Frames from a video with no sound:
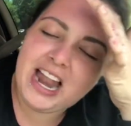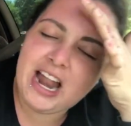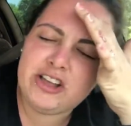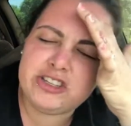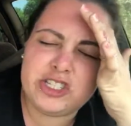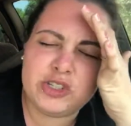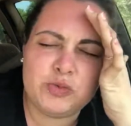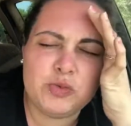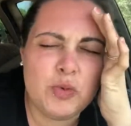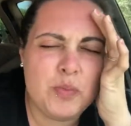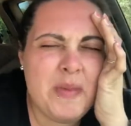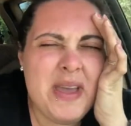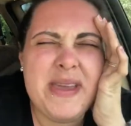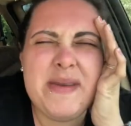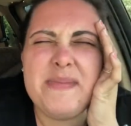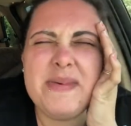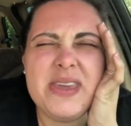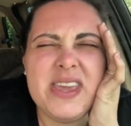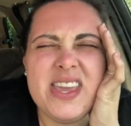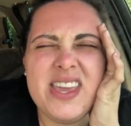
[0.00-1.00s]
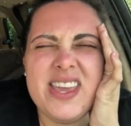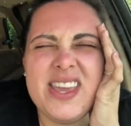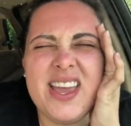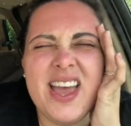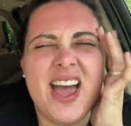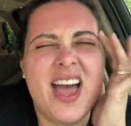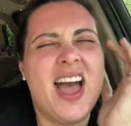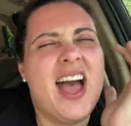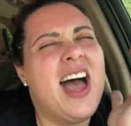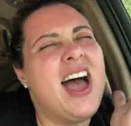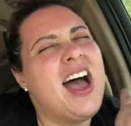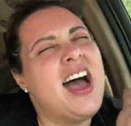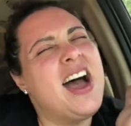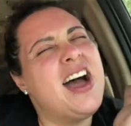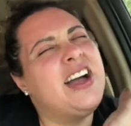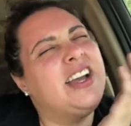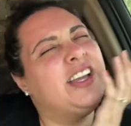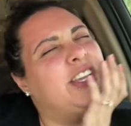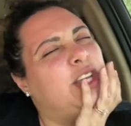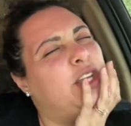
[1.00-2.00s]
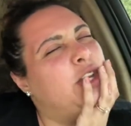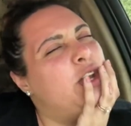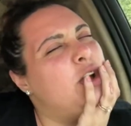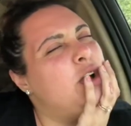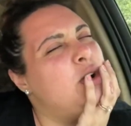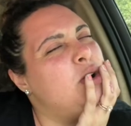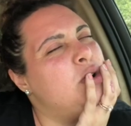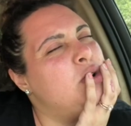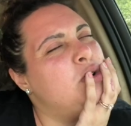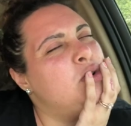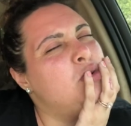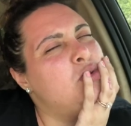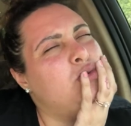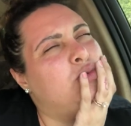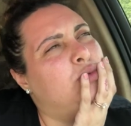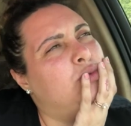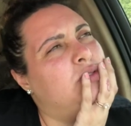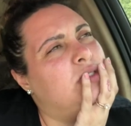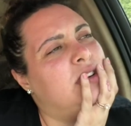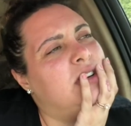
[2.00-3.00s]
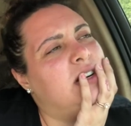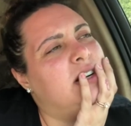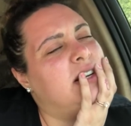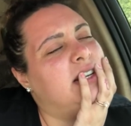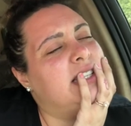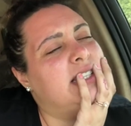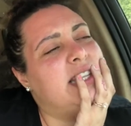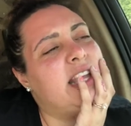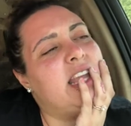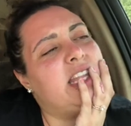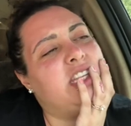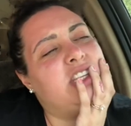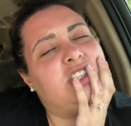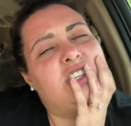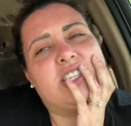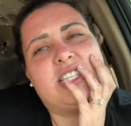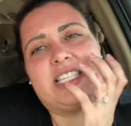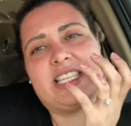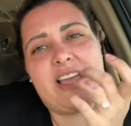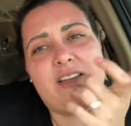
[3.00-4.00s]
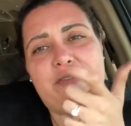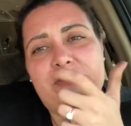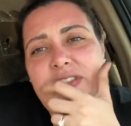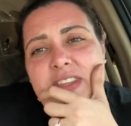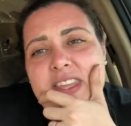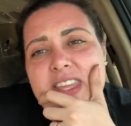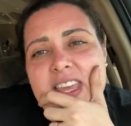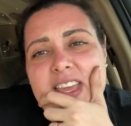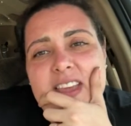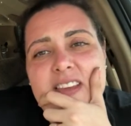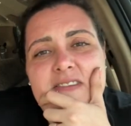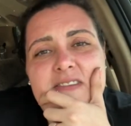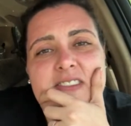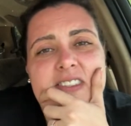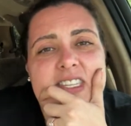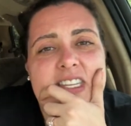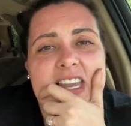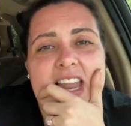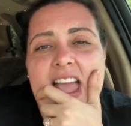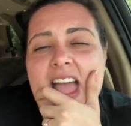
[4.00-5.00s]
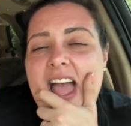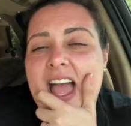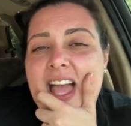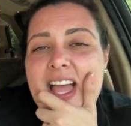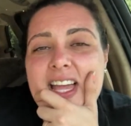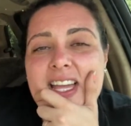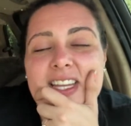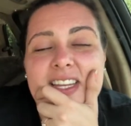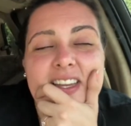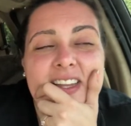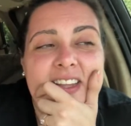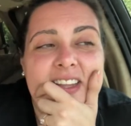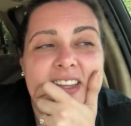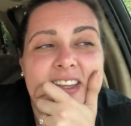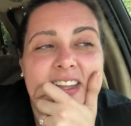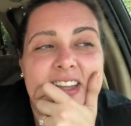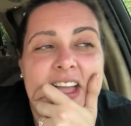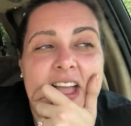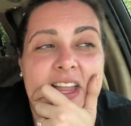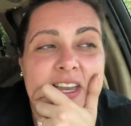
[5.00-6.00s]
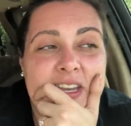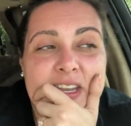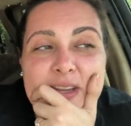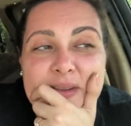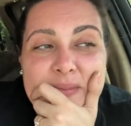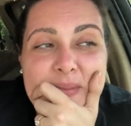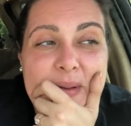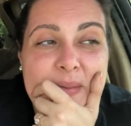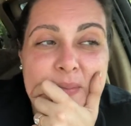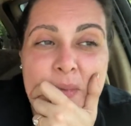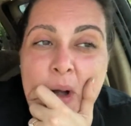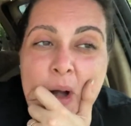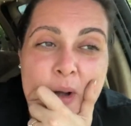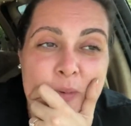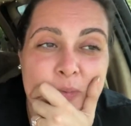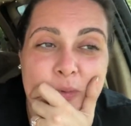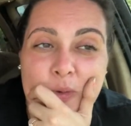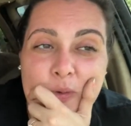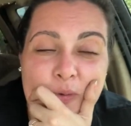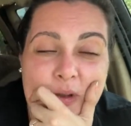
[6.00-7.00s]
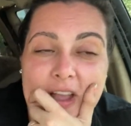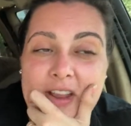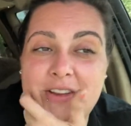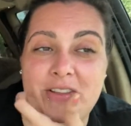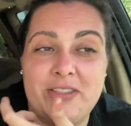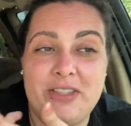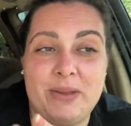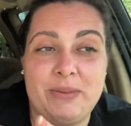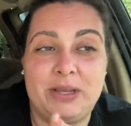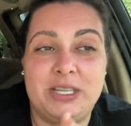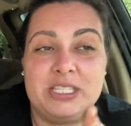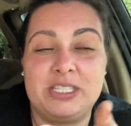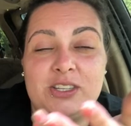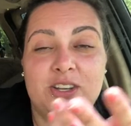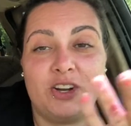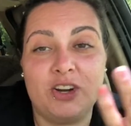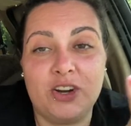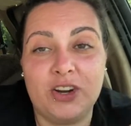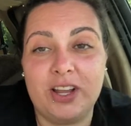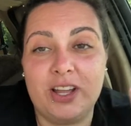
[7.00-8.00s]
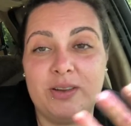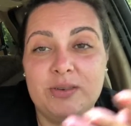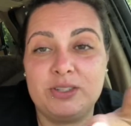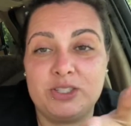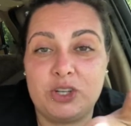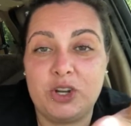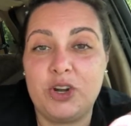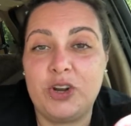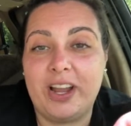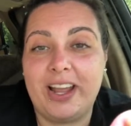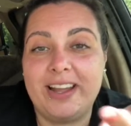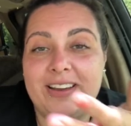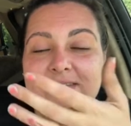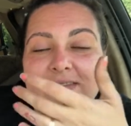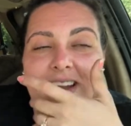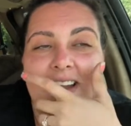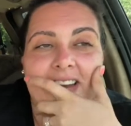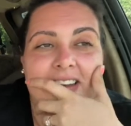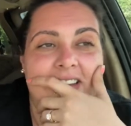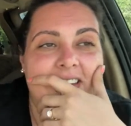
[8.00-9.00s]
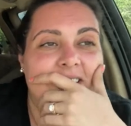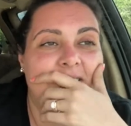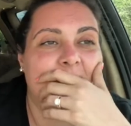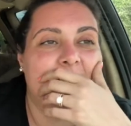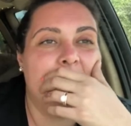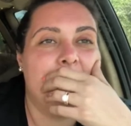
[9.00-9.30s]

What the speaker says: I was like, well, maybe, Santa just left the gifts and I needed my mom to write on them because it was her handwriting.